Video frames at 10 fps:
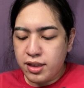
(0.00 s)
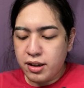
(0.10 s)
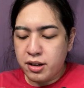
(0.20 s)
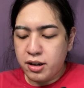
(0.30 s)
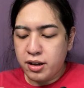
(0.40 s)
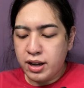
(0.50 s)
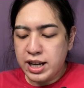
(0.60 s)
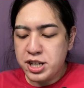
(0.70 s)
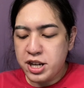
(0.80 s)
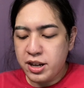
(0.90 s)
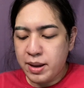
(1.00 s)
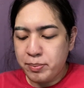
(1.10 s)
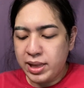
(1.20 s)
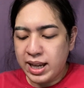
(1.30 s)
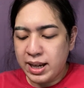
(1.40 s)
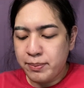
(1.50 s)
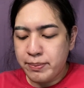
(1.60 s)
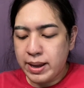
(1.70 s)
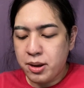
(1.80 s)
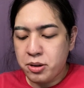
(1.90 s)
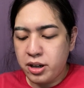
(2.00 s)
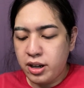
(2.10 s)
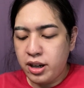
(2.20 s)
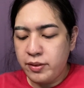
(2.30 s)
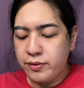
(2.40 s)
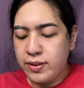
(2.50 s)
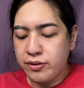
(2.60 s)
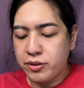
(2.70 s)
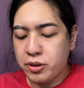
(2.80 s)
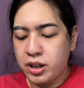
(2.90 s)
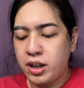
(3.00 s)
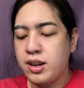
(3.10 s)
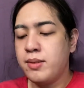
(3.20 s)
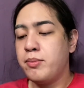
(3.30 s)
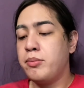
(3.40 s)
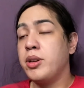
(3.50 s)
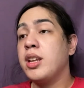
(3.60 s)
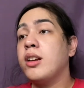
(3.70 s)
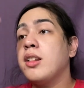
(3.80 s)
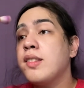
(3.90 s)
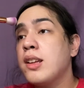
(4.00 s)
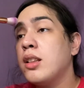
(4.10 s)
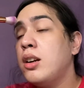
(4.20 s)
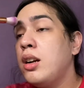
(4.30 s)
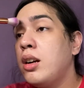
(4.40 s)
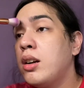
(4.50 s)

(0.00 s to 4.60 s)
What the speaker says: I should apply powder before putting concealer.